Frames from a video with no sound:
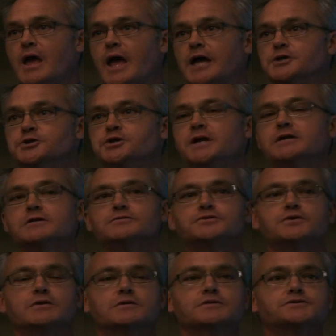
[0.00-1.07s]
and Gino
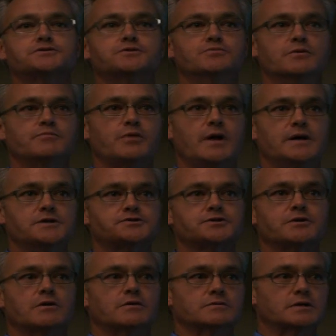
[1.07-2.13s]
took us to a place
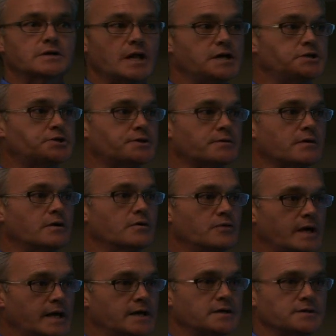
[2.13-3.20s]
called Glacier
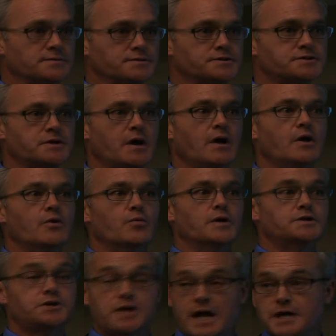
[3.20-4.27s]
O'Higgins,
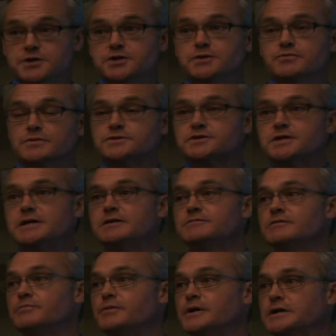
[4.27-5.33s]
which, as you will see
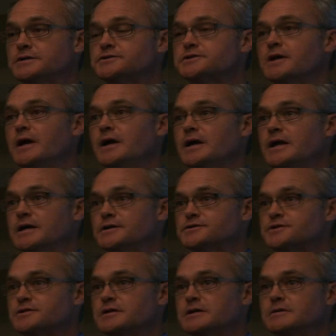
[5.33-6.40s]
in the piece,
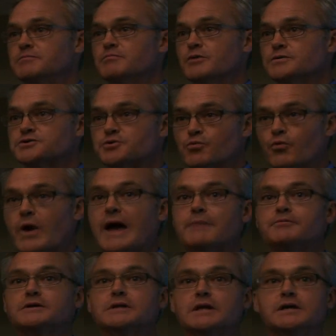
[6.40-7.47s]
is the most
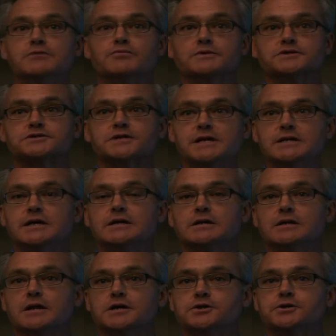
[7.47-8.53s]
rapidly receding
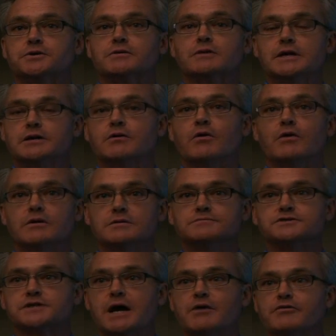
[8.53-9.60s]
glacier in all of
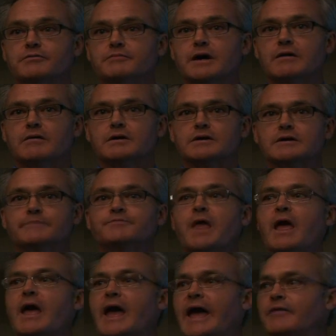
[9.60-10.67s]
South America.
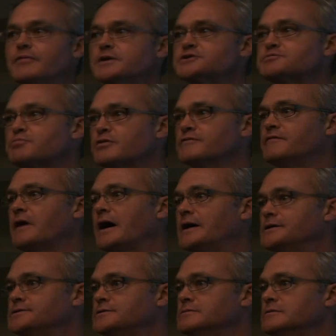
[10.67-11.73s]
And this
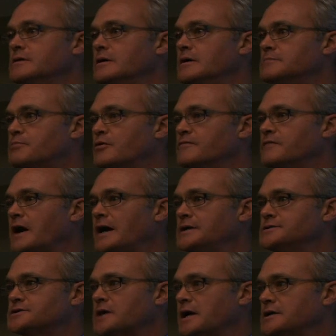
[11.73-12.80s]
provide,
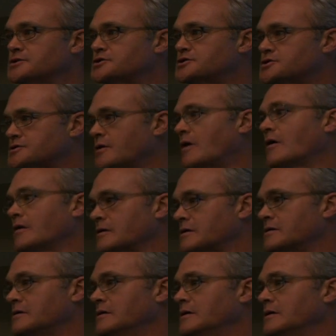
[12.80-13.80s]
provides a stark